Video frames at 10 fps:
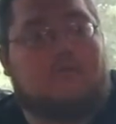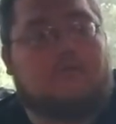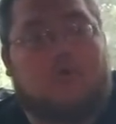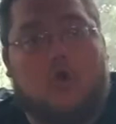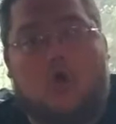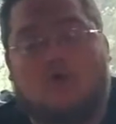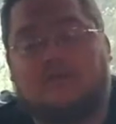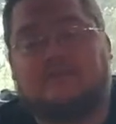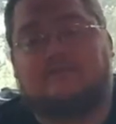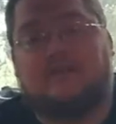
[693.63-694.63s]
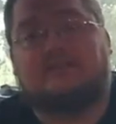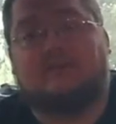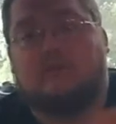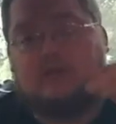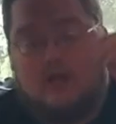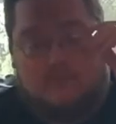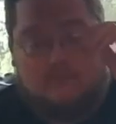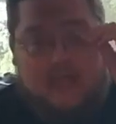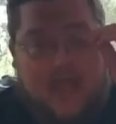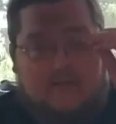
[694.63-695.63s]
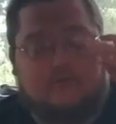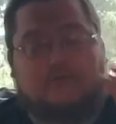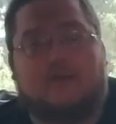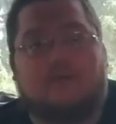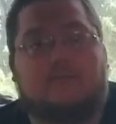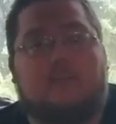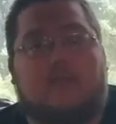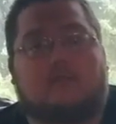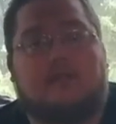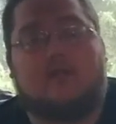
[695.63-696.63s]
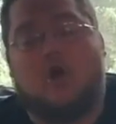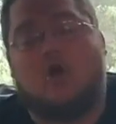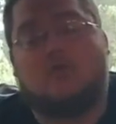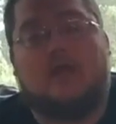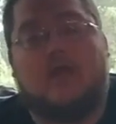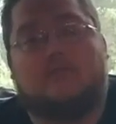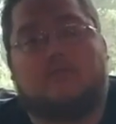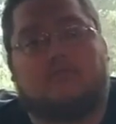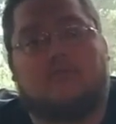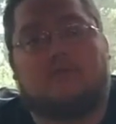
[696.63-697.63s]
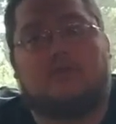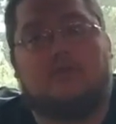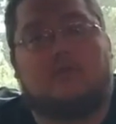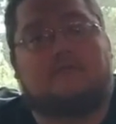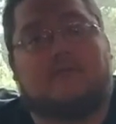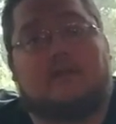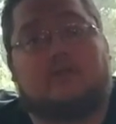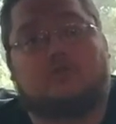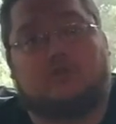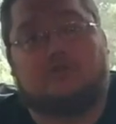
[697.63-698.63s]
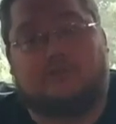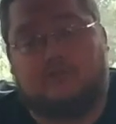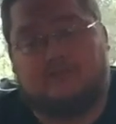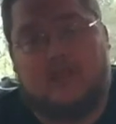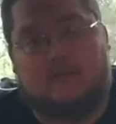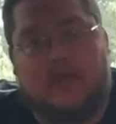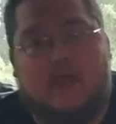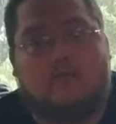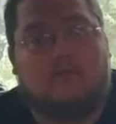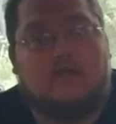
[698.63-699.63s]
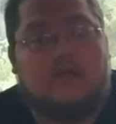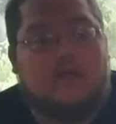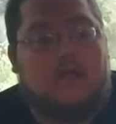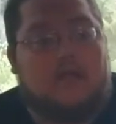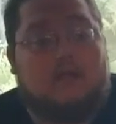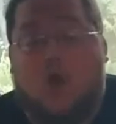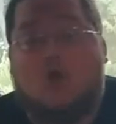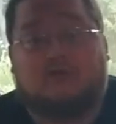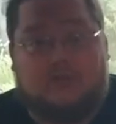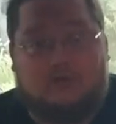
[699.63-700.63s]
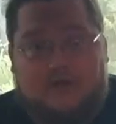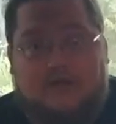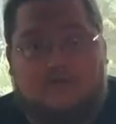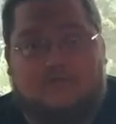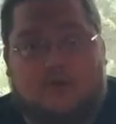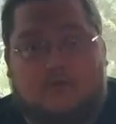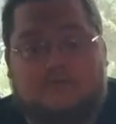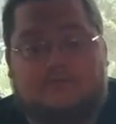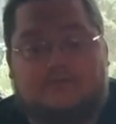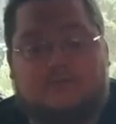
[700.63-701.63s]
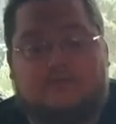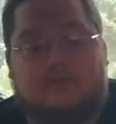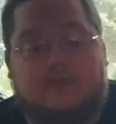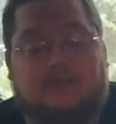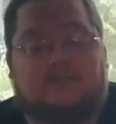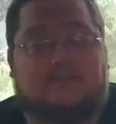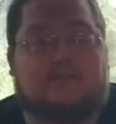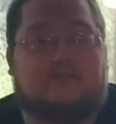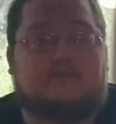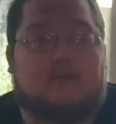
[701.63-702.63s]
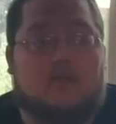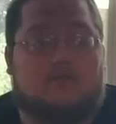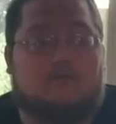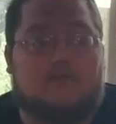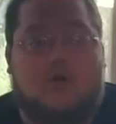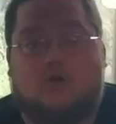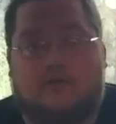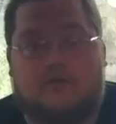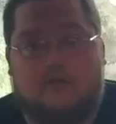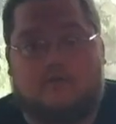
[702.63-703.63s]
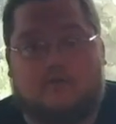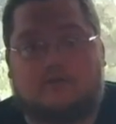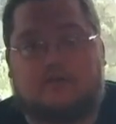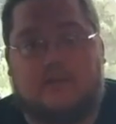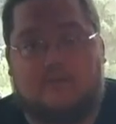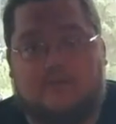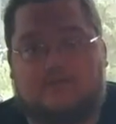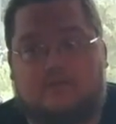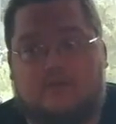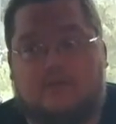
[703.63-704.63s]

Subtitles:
for all these events that would come after it, leading all the way up through the new Infinity Trilogy that was coming out. It also reconfirms the existence of the Heart of the Universe in this,